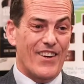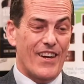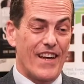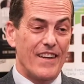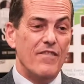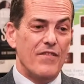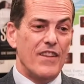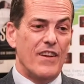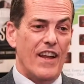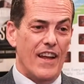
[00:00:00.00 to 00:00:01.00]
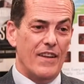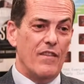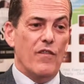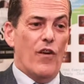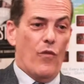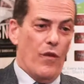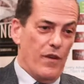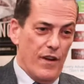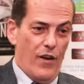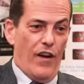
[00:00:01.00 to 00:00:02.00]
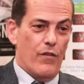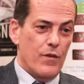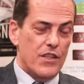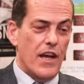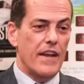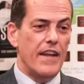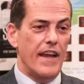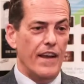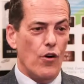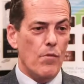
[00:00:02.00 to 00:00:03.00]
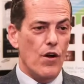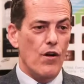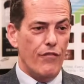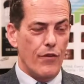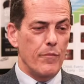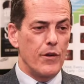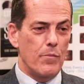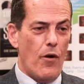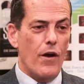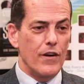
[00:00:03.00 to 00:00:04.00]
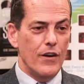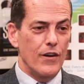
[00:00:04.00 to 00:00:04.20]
Okay. And everyone's gotten that elbow from their partner.